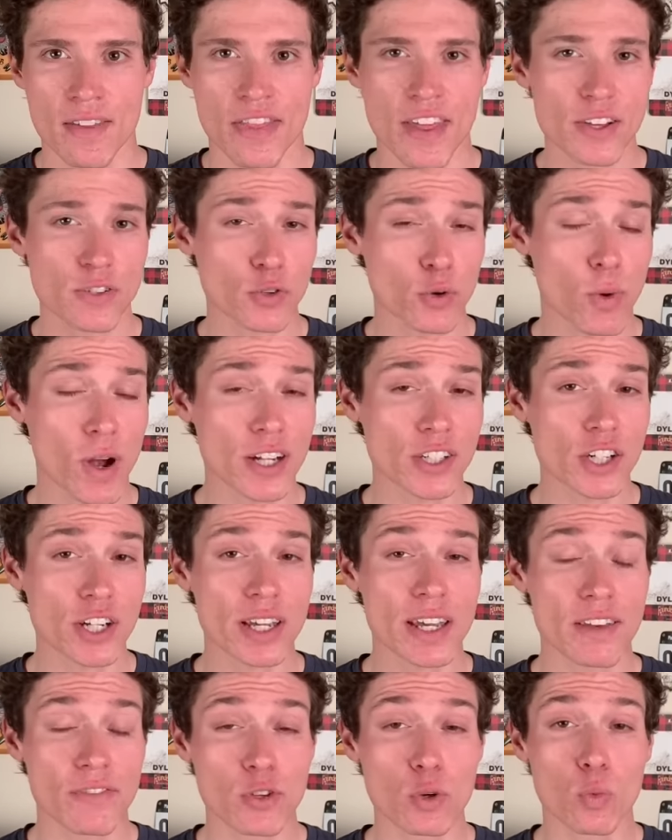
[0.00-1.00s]
Thanks for watching.
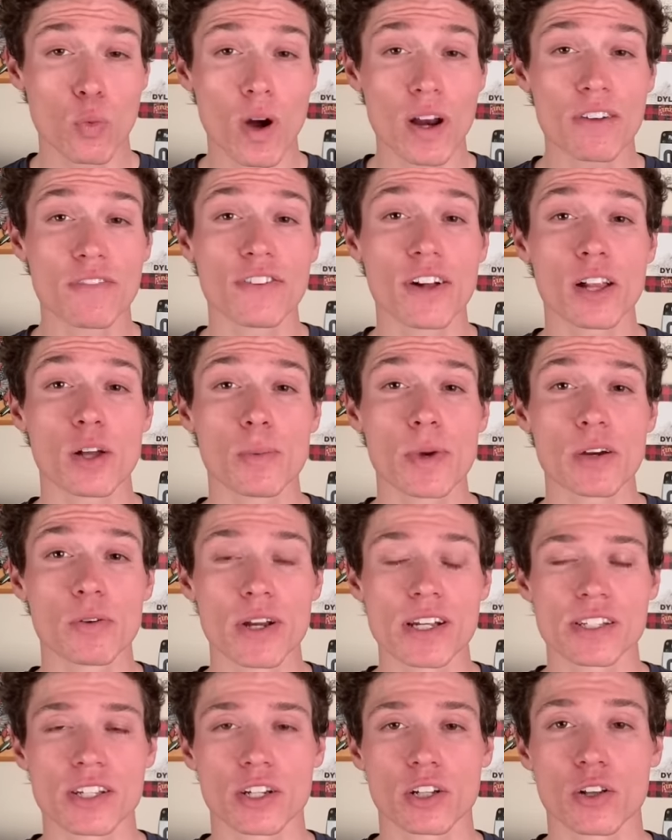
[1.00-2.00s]
If you want to follow my
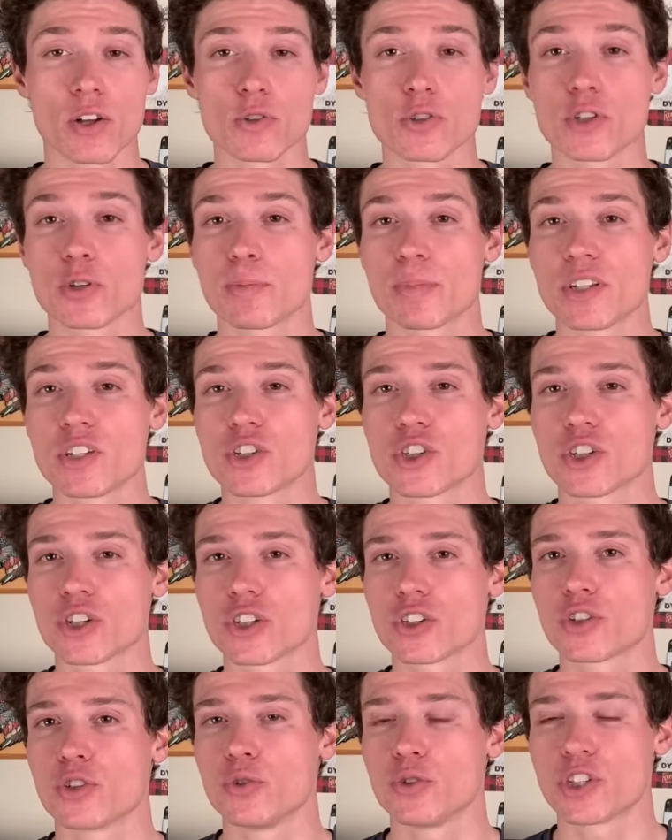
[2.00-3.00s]
racing closer, be
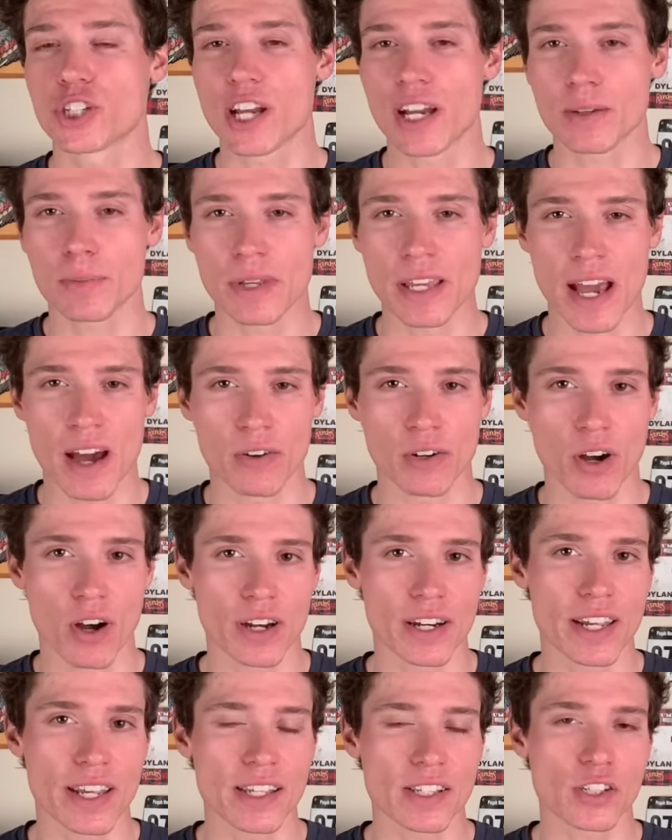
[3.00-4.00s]
sure to check me out
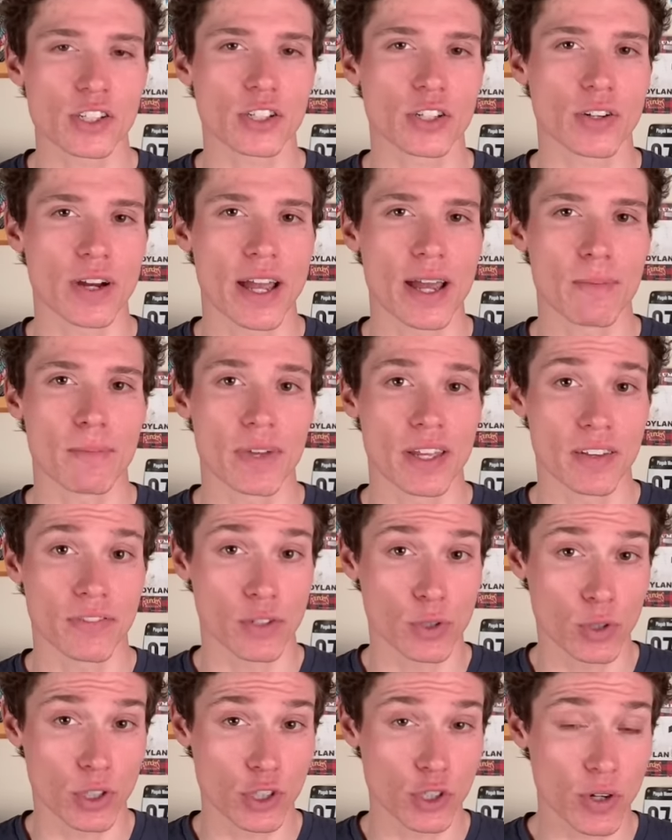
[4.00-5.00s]
on Instagram. If
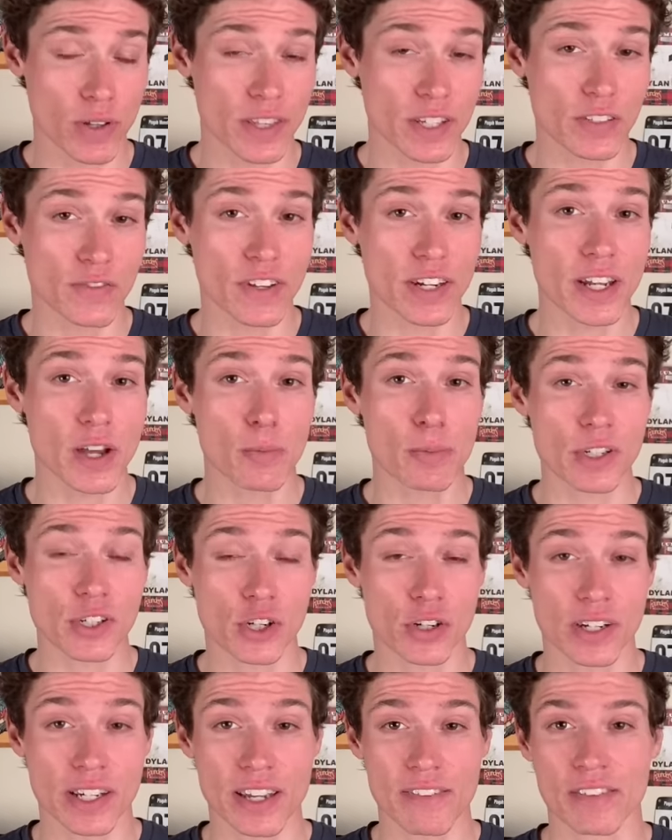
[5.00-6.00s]
you enjoyed this video, be
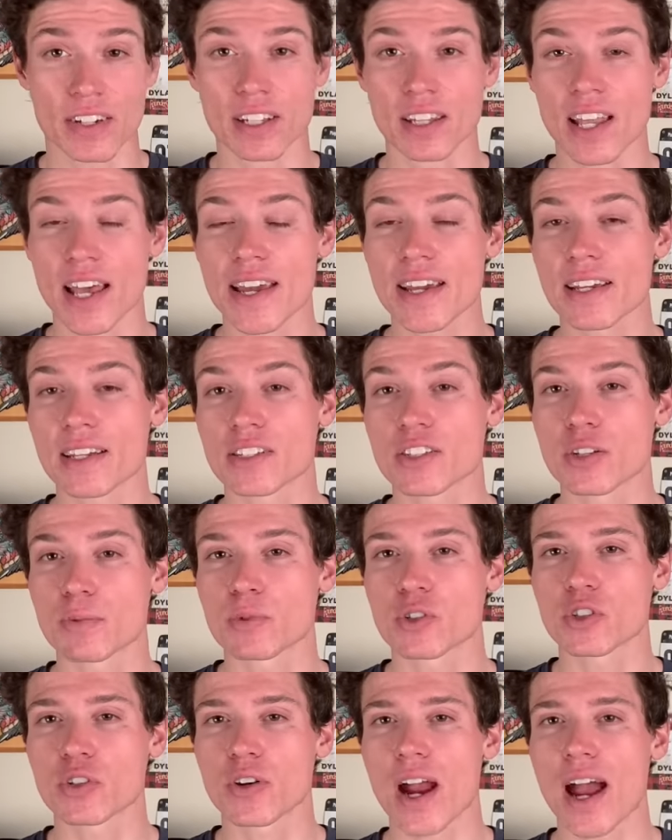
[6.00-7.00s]
sure to give it a like,
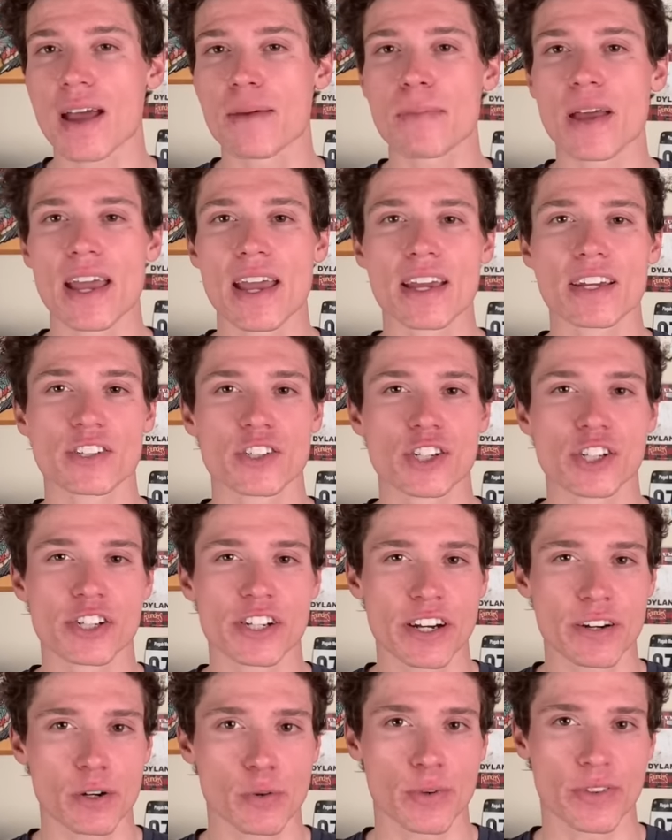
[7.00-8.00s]
subscribe, and
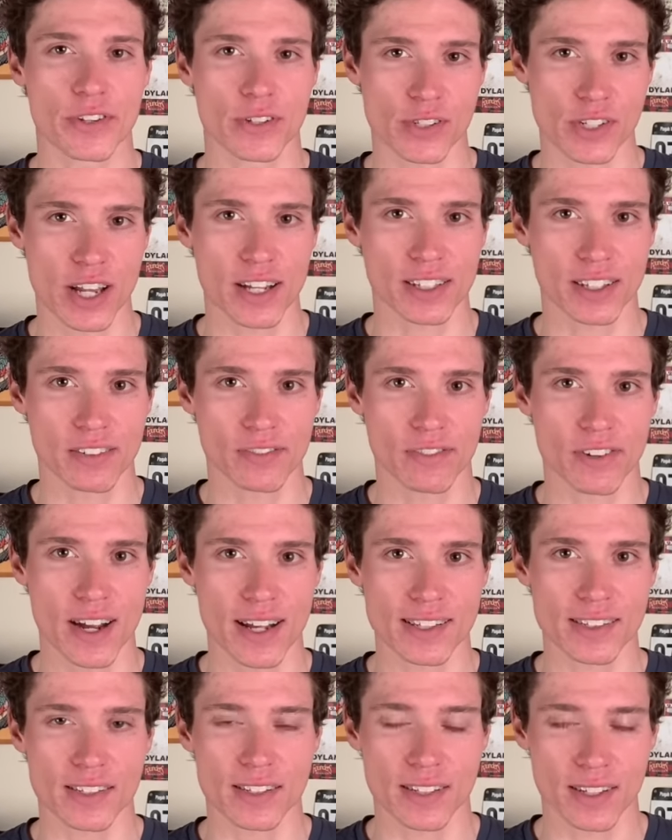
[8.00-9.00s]
share it with your cycling
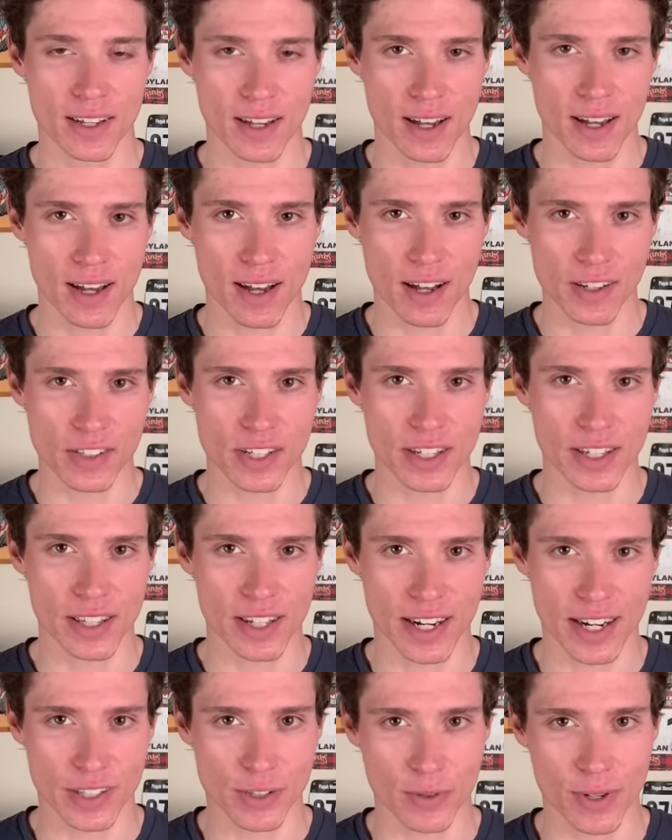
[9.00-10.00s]
friends. I'll see you in the
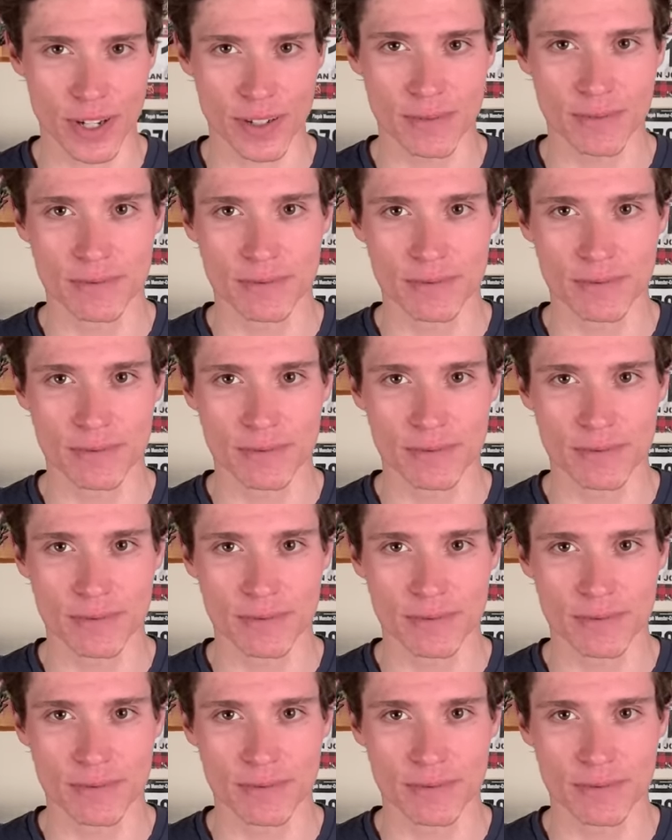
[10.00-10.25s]
next one.